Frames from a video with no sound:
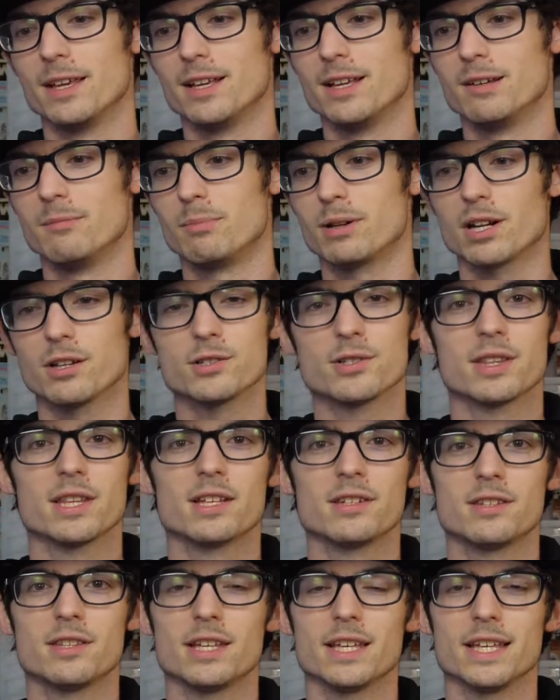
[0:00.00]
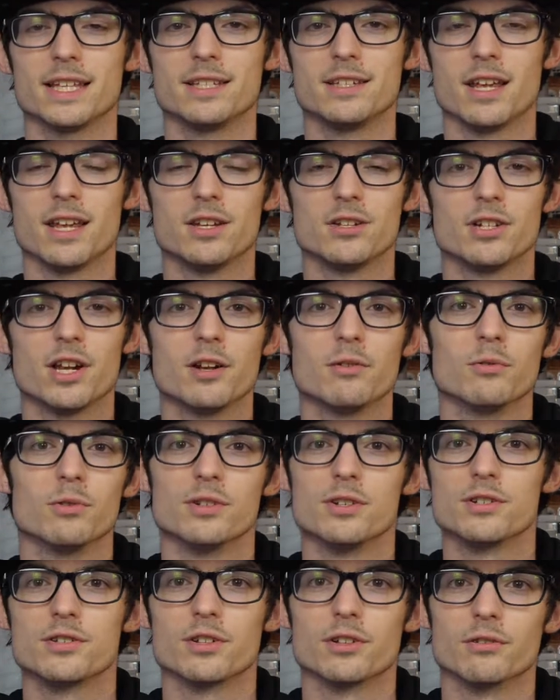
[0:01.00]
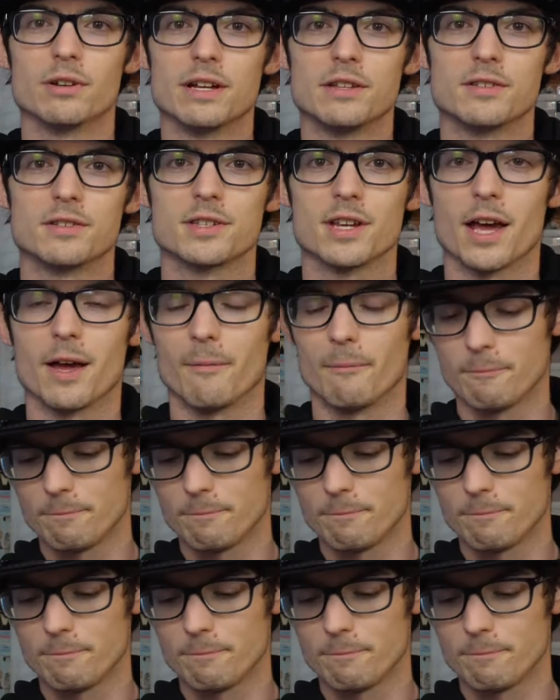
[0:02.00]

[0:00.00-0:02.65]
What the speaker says: But I also think in general, just a great set.